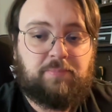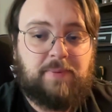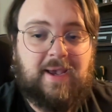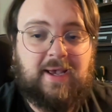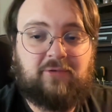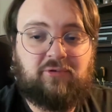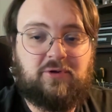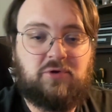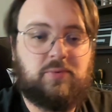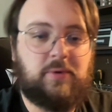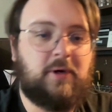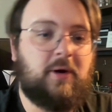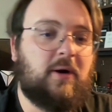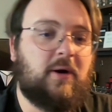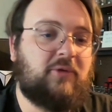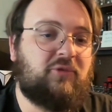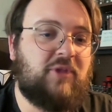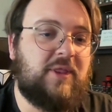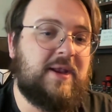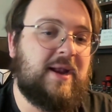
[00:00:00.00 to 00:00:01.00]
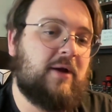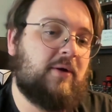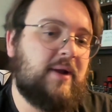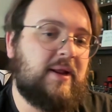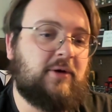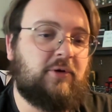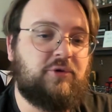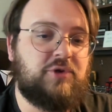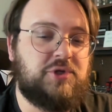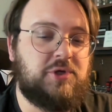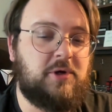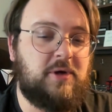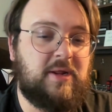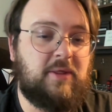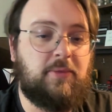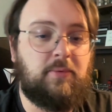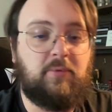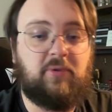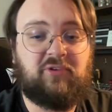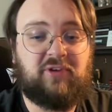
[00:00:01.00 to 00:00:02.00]
passage regards the narrator's
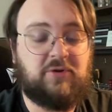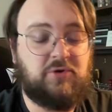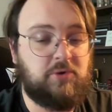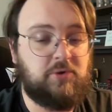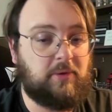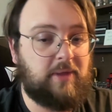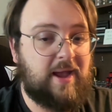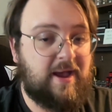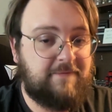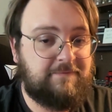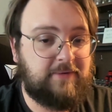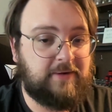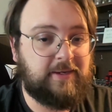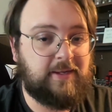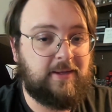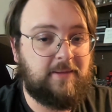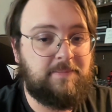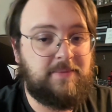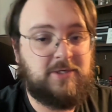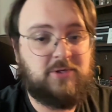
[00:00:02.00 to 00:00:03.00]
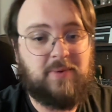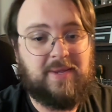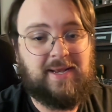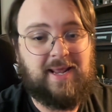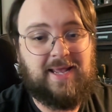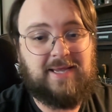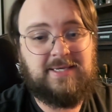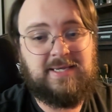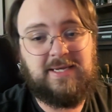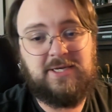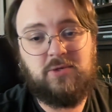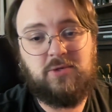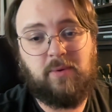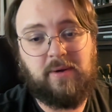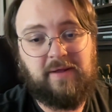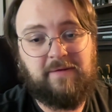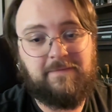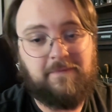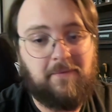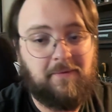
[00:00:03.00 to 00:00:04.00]
journey through Central Africa between
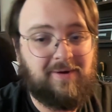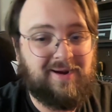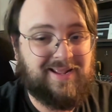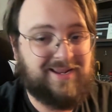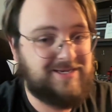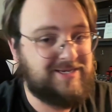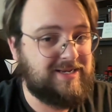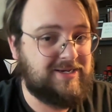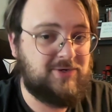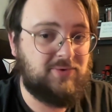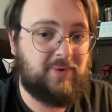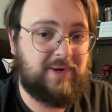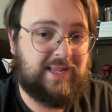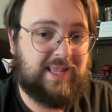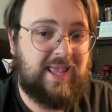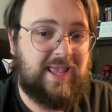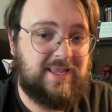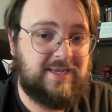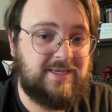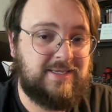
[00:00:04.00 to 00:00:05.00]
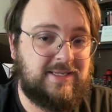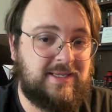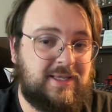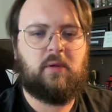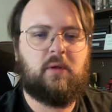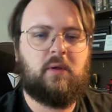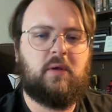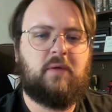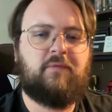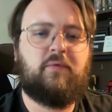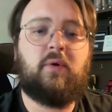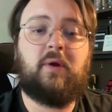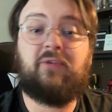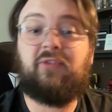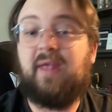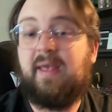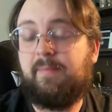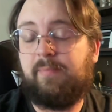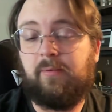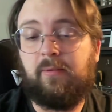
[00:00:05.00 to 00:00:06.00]
1824 and 1828. For
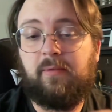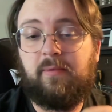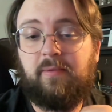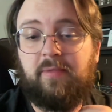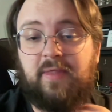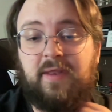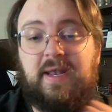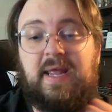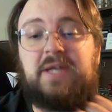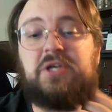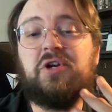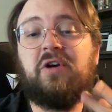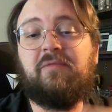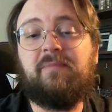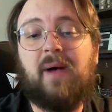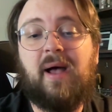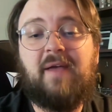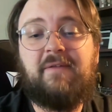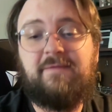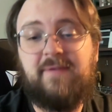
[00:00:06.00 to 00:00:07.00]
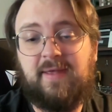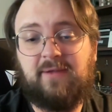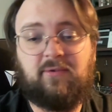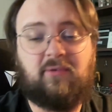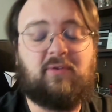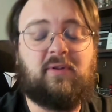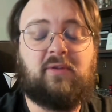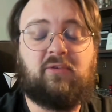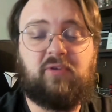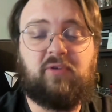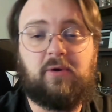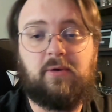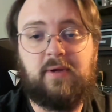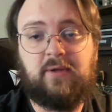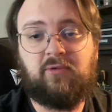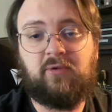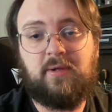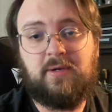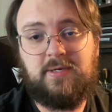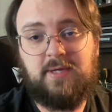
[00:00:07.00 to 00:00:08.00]
example, the nature of my fantasy
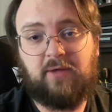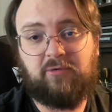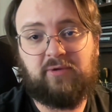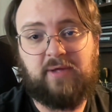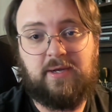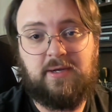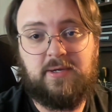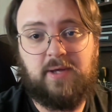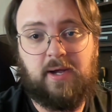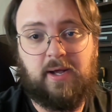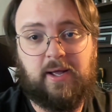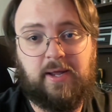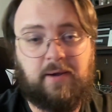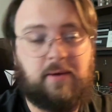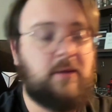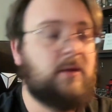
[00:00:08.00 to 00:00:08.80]
series, Dusk and Dawn,